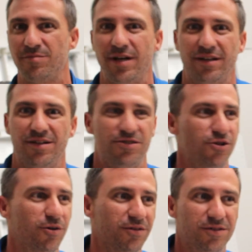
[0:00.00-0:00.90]
I'm not going to
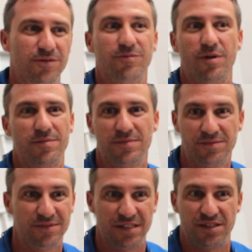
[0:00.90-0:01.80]
show it to one
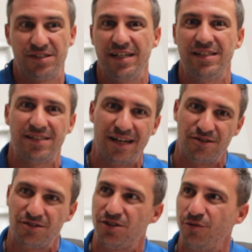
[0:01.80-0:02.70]
that says
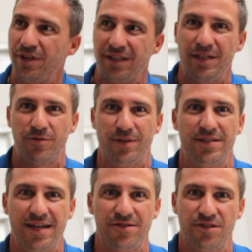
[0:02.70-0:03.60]
$80,000 so we can keep
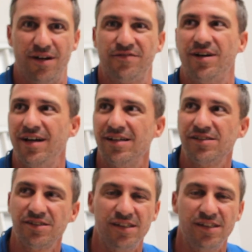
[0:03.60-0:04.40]
$20,000 off to us.